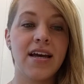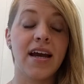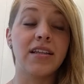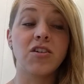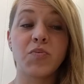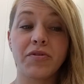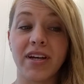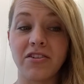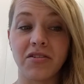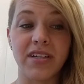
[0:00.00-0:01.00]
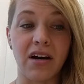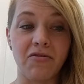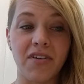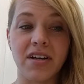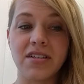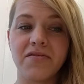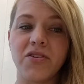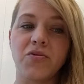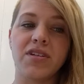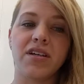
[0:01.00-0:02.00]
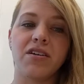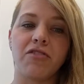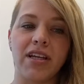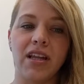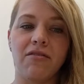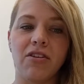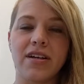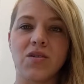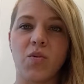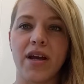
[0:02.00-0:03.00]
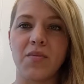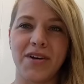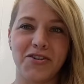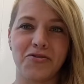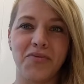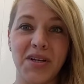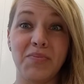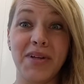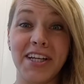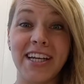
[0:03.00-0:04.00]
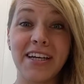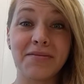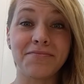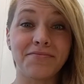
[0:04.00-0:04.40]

And there's potential downfalls of using grade level as a way to measure readability,